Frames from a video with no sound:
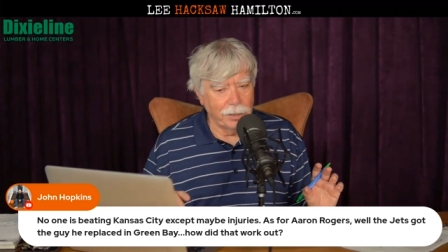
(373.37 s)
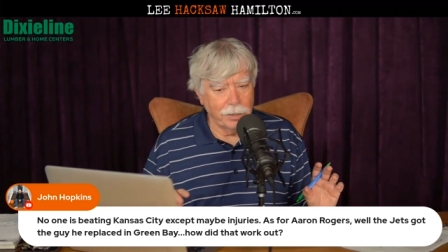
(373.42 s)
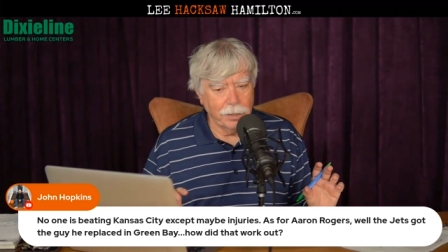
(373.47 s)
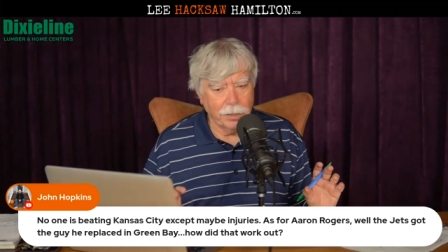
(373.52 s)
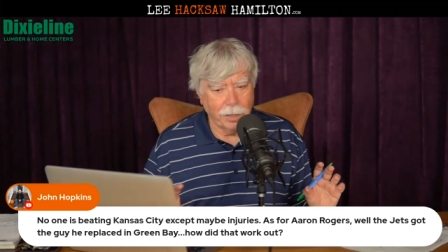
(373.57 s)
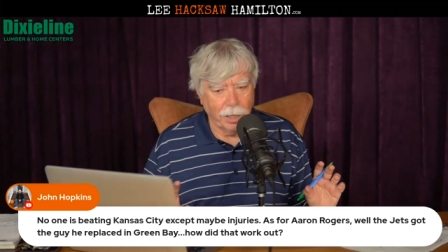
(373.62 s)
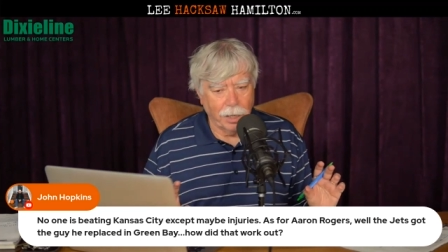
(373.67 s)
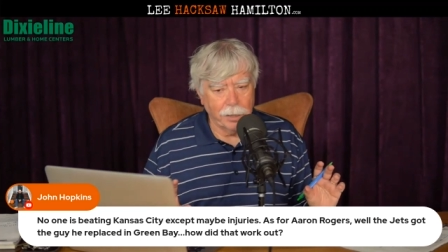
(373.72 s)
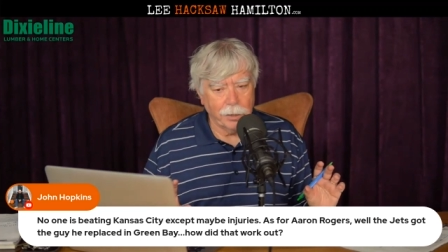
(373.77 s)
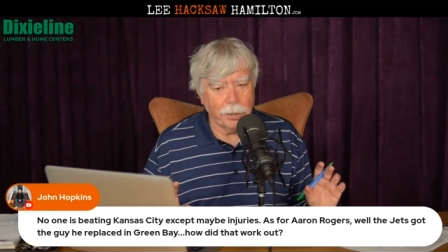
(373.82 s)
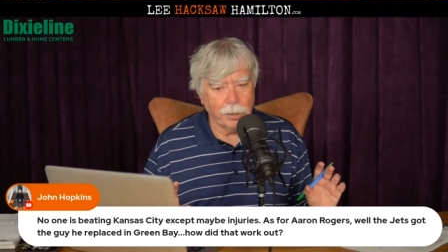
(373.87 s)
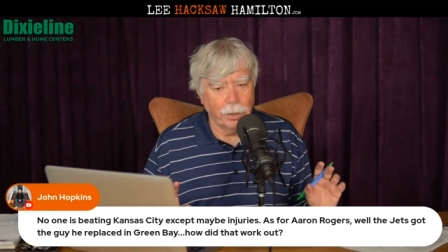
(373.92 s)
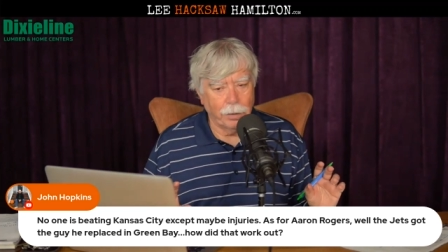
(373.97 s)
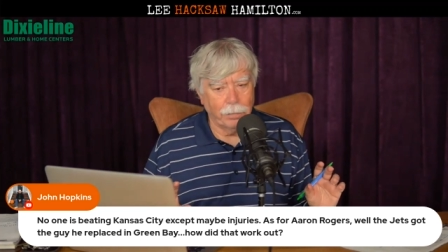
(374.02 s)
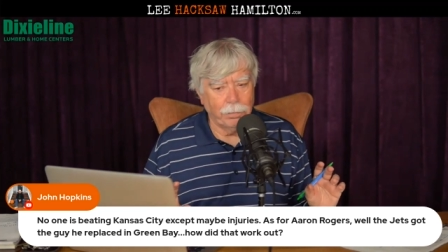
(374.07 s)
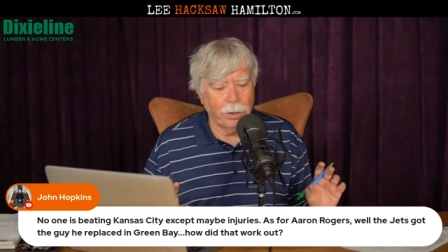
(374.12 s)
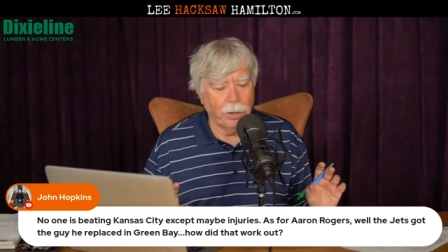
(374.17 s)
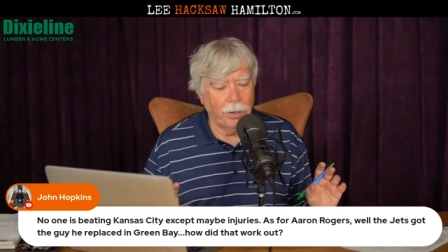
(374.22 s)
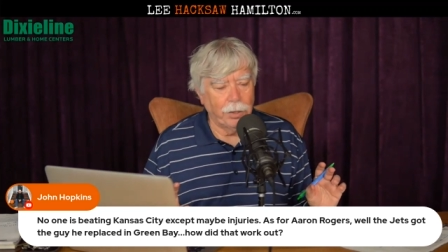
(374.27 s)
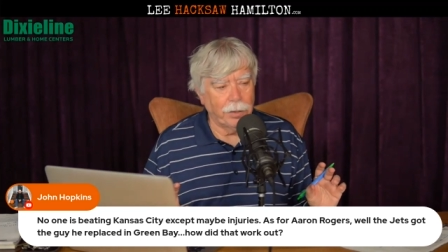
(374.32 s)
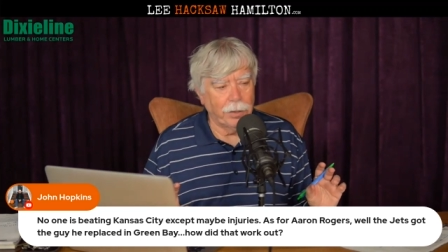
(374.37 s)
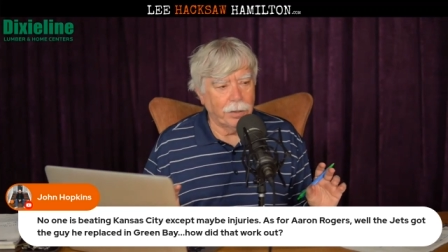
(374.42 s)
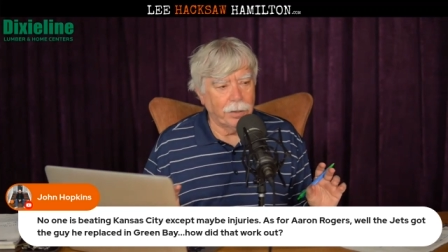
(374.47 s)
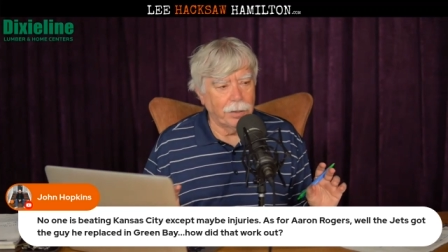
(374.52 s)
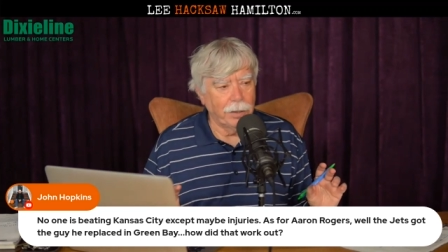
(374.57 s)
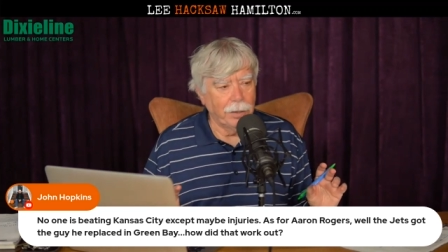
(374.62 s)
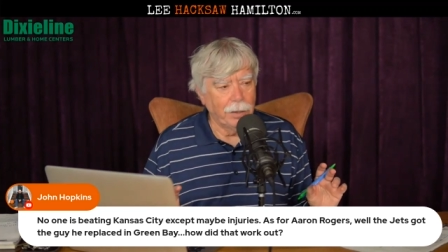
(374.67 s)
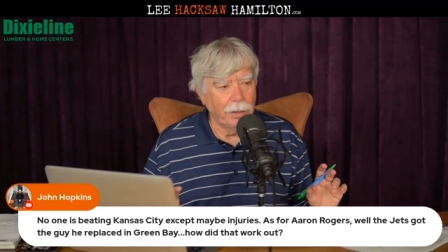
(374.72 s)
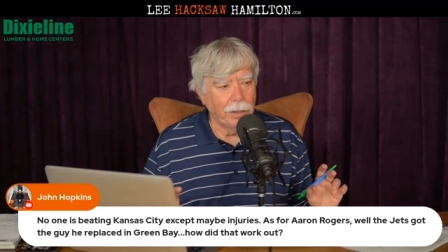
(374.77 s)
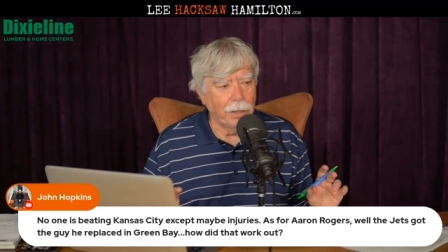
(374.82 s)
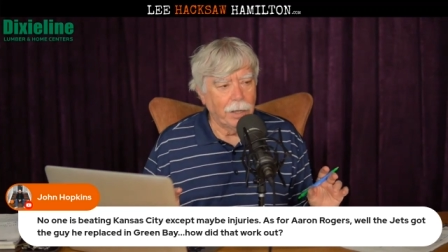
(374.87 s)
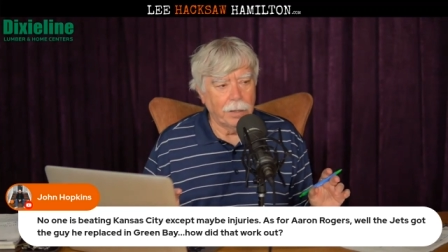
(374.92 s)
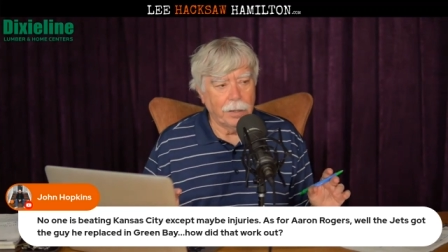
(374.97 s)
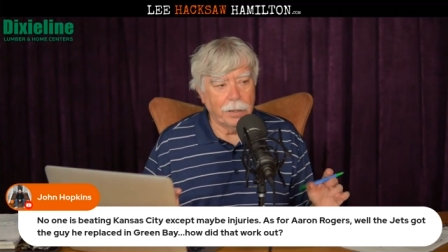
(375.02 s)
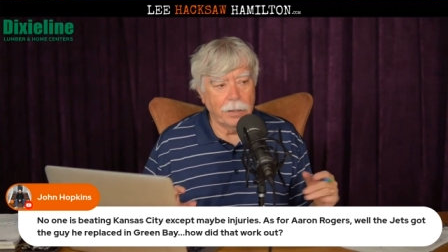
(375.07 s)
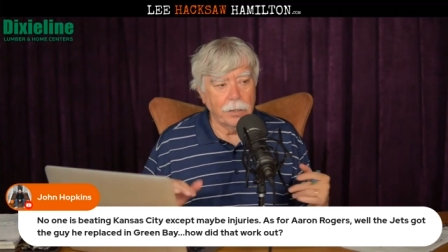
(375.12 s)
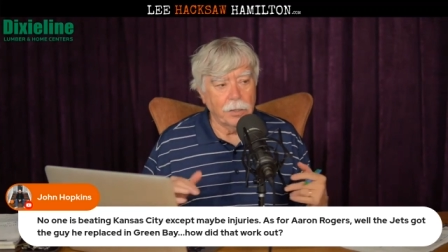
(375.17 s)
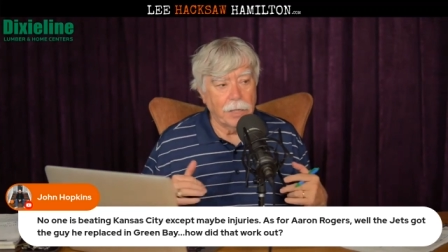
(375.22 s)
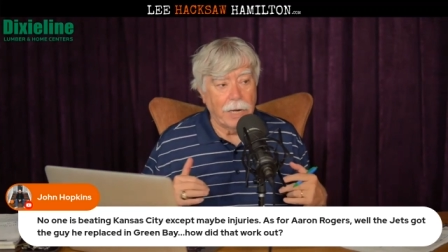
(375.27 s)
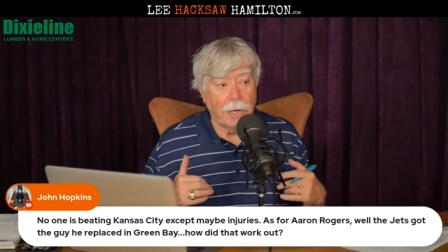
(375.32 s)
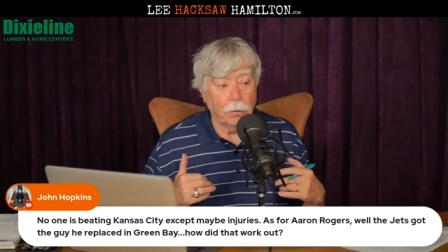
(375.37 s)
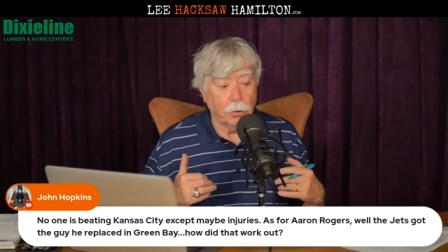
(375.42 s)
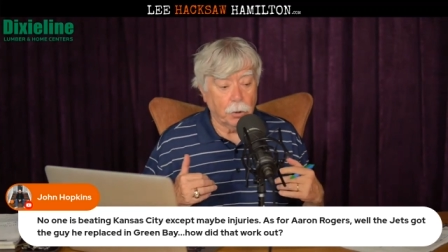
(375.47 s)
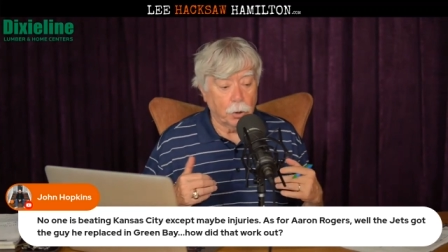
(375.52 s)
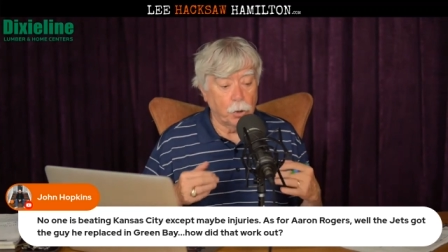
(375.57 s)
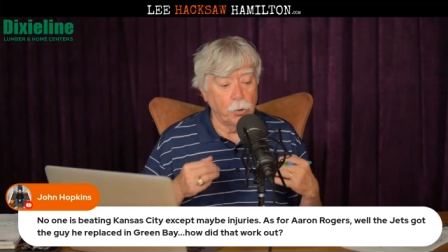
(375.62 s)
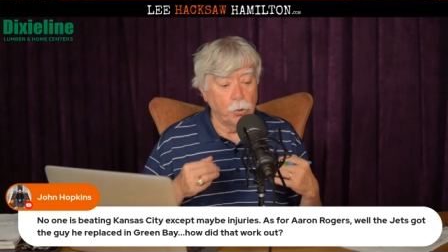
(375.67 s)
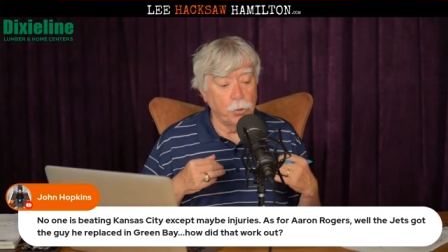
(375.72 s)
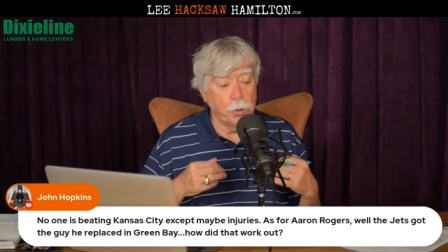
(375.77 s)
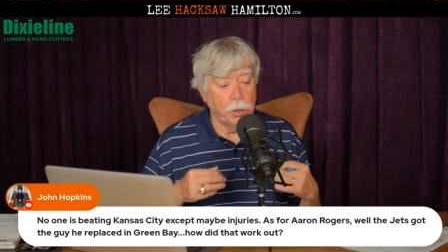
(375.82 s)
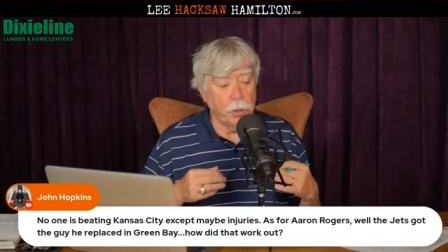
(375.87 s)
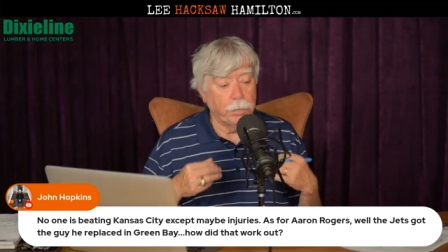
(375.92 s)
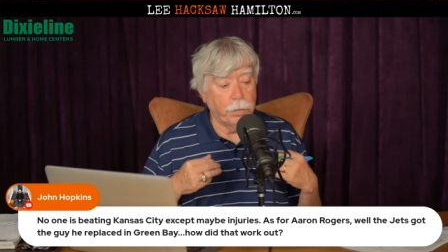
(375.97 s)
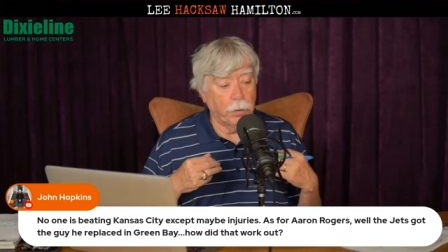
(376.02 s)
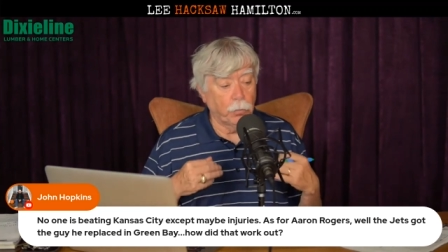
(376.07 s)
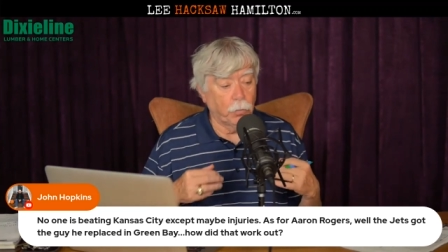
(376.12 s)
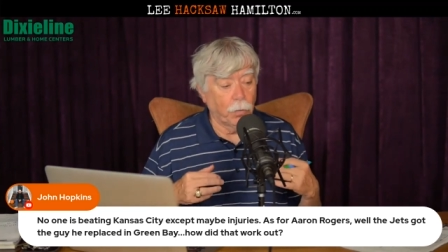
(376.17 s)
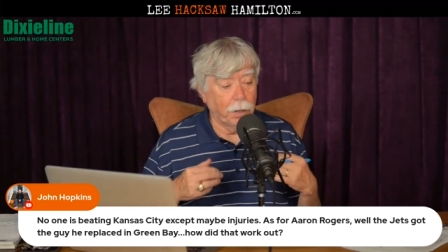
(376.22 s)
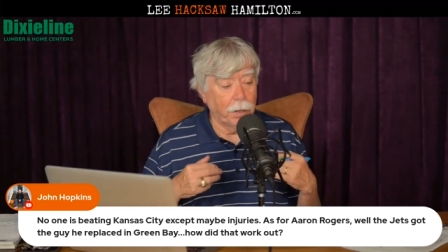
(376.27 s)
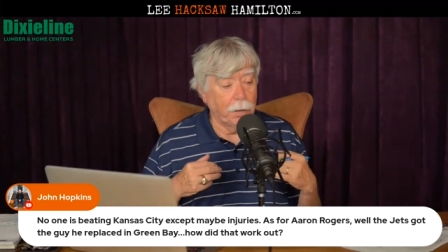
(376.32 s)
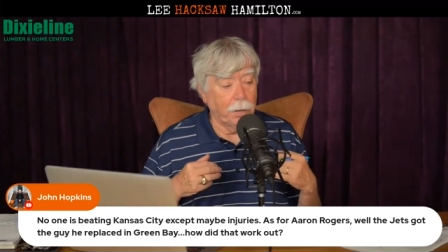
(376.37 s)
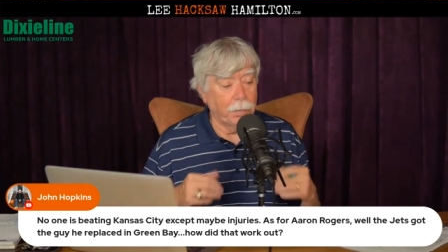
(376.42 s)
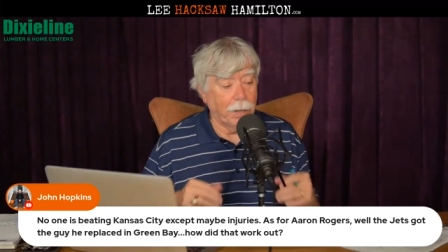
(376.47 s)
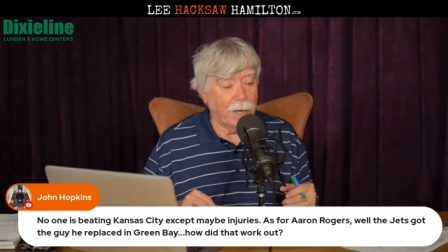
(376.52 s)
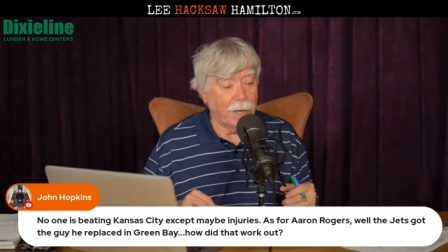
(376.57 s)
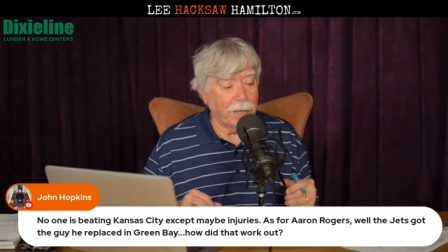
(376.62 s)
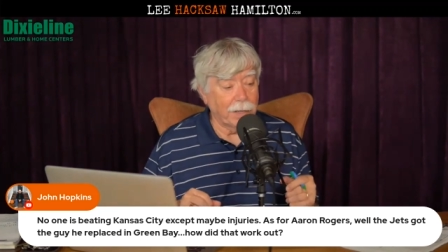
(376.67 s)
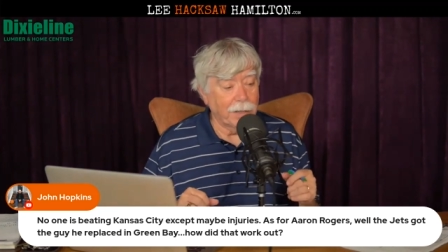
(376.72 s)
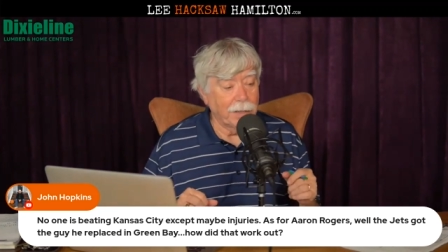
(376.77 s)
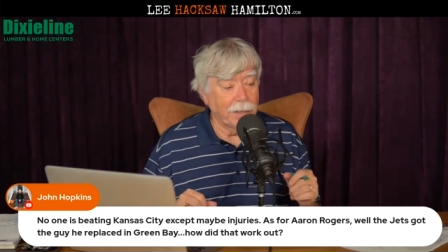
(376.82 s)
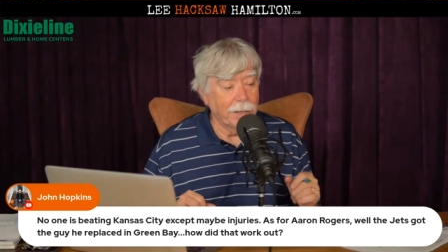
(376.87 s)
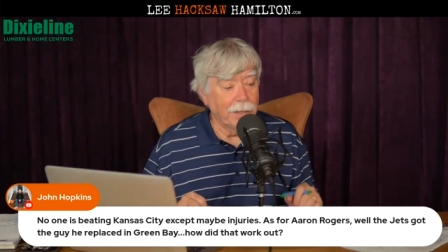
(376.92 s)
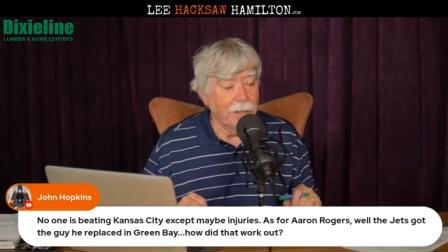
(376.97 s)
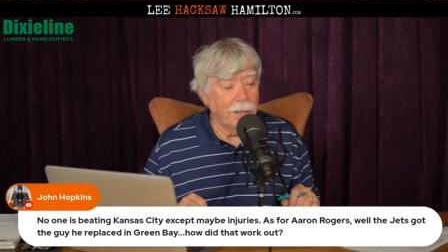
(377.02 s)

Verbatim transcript: guys can play. And he's now too deep at running back.